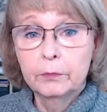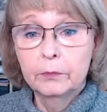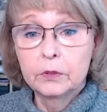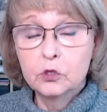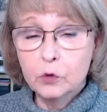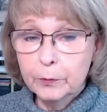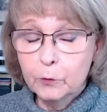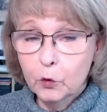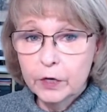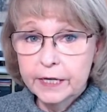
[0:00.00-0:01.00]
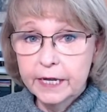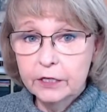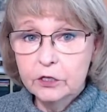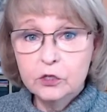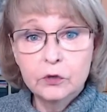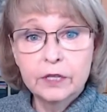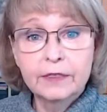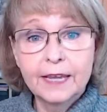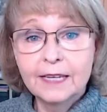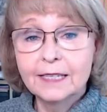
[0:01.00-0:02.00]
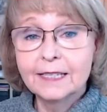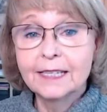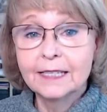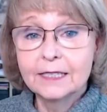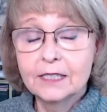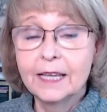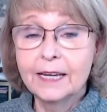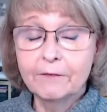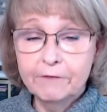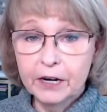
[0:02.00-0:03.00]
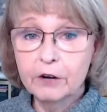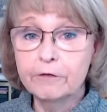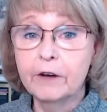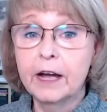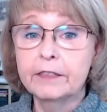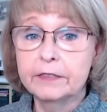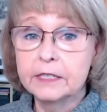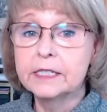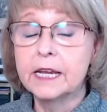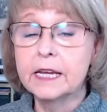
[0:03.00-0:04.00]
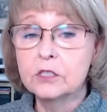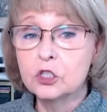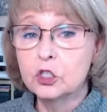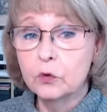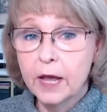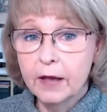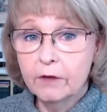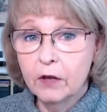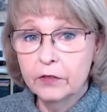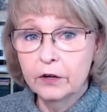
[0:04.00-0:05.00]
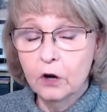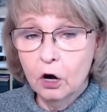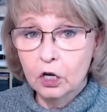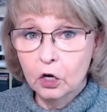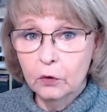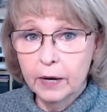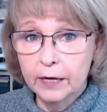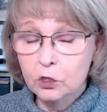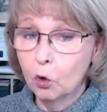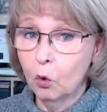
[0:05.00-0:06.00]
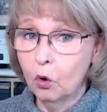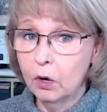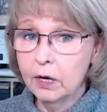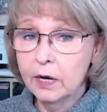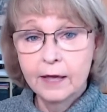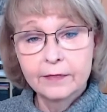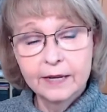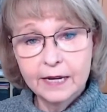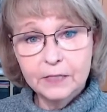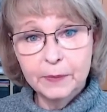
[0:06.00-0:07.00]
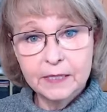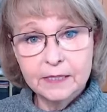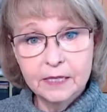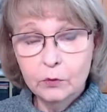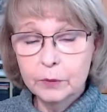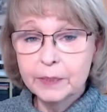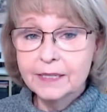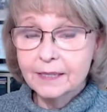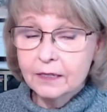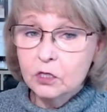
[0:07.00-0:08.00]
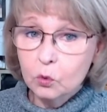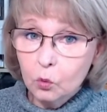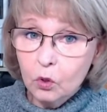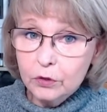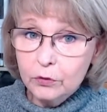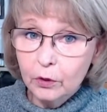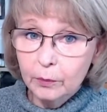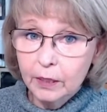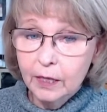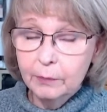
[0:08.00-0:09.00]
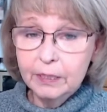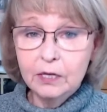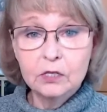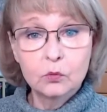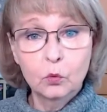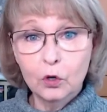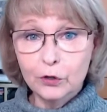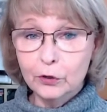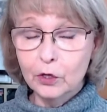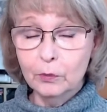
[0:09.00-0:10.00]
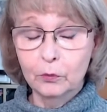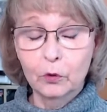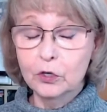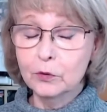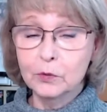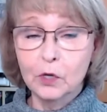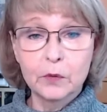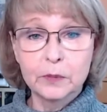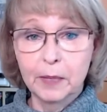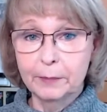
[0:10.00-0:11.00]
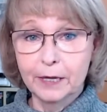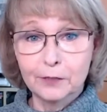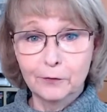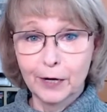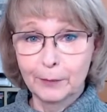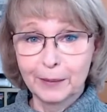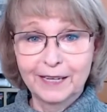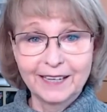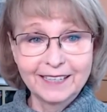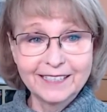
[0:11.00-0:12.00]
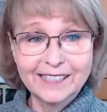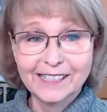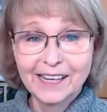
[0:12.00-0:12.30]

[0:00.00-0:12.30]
script coordinator so that they can verify that the days that you have on there are correct. Or the next best thing would be send it to wardrobe, because wardrobe's always my best friend, because